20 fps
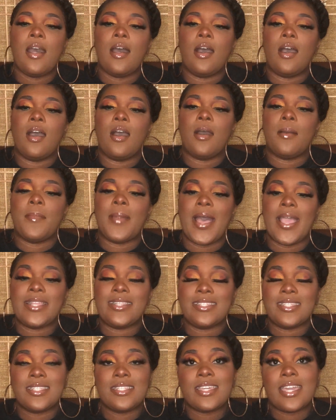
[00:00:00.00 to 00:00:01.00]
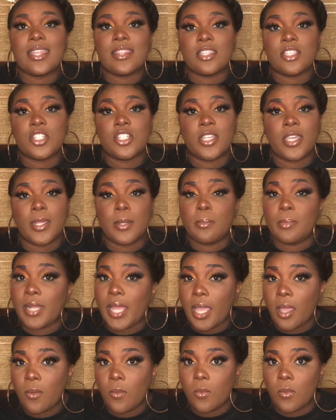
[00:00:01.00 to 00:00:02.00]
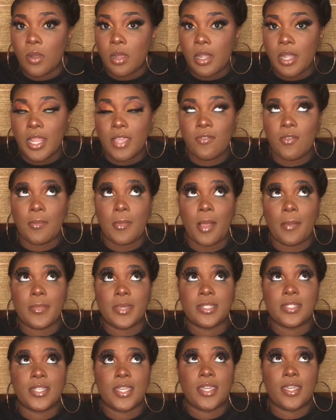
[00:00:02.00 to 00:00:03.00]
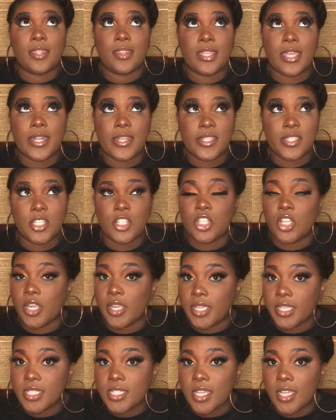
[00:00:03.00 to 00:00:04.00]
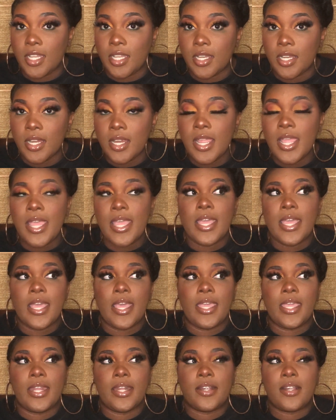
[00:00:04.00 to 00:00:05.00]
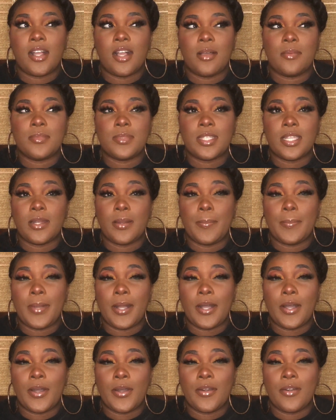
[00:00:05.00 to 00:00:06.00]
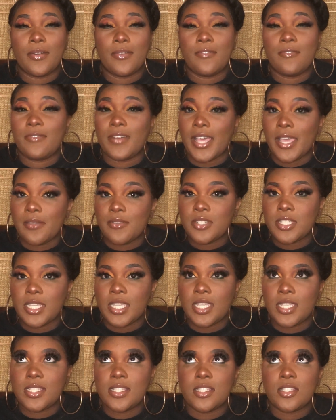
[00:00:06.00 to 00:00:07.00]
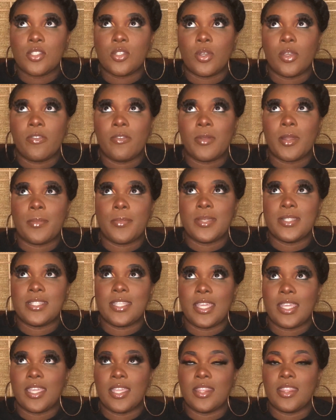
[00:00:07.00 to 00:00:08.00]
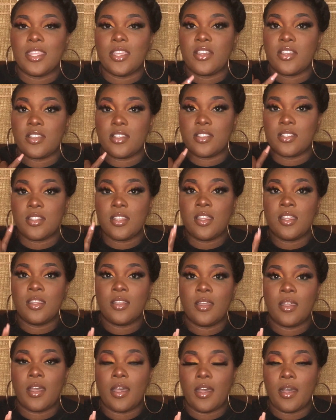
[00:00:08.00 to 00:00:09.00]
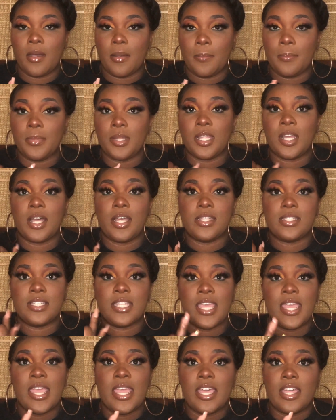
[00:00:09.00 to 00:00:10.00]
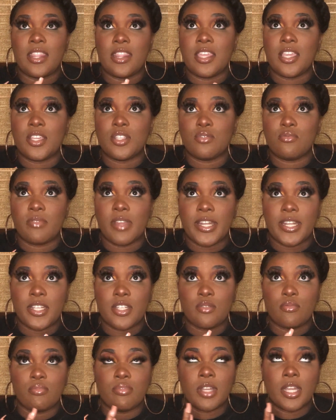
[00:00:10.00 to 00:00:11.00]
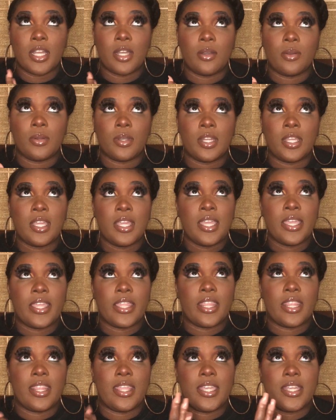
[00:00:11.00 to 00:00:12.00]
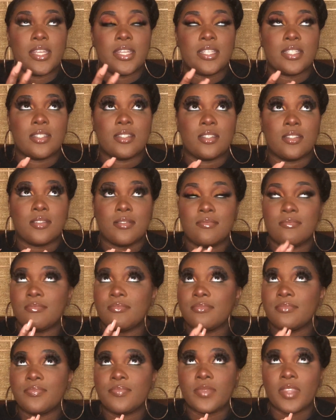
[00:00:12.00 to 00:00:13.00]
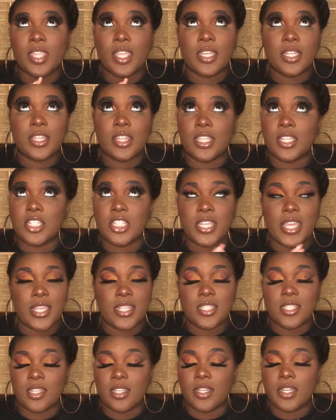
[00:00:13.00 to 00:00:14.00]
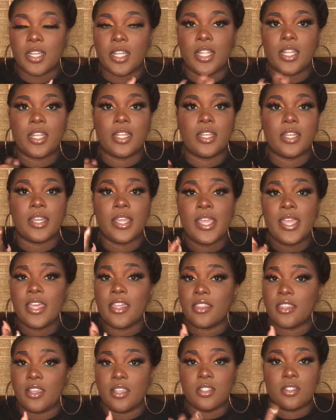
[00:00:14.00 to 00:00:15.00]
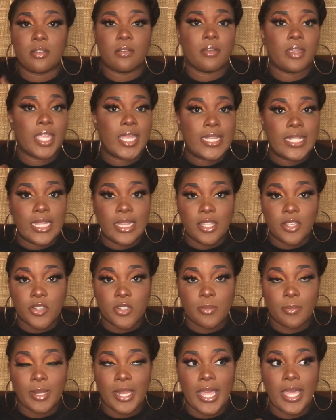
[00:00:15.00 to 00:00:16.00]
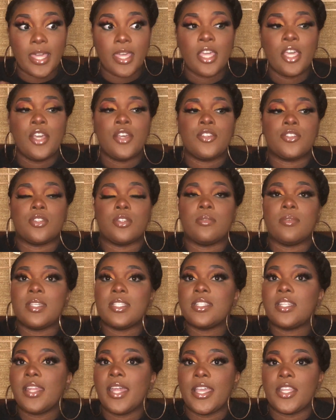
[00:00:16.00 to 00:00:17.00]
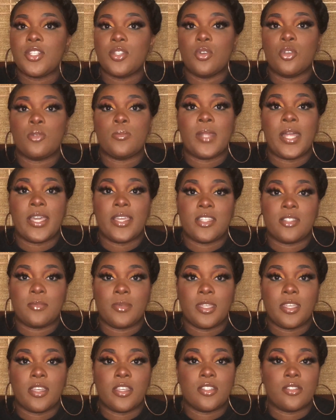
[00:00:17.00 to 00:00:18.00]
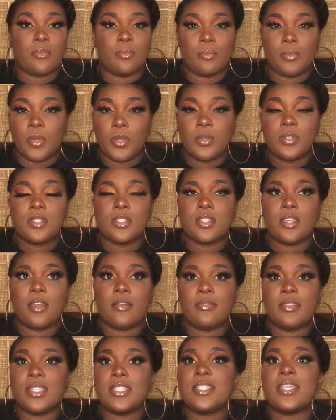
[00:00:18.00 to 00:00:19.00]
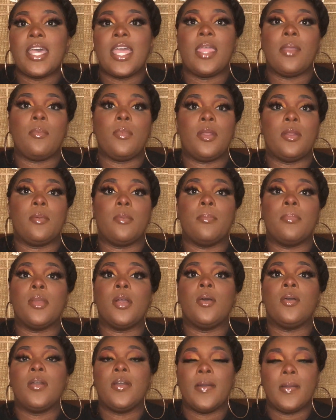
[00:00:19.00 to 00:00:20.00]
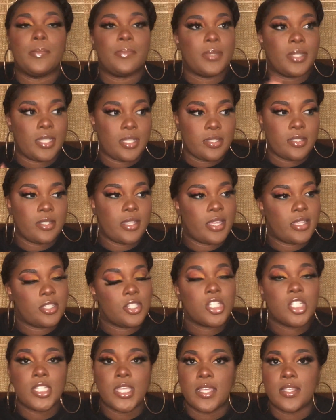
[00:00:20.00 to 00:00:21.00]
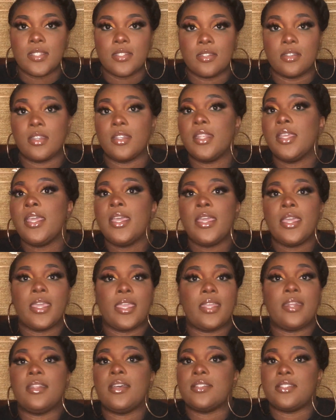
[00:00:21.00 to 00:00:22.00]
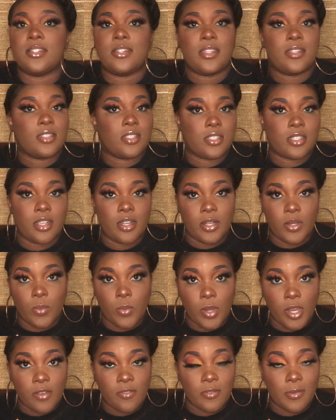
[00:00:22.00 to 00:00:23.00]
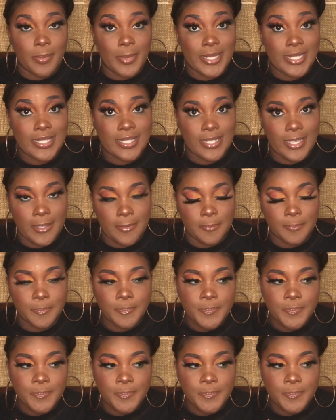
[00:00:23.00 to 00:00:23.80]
I did get the shade Black 1, if I'm not mistaken. That is the darkest color. It comes in about 5 shades. So if I'm not mistaken, there's blonde, there's reddish brown, there's the chestnut color, there's gray, and then there's black. So the reason that I chose black is because most of the time when a brow company says chestnut, it doesn't necessarily work for my skin.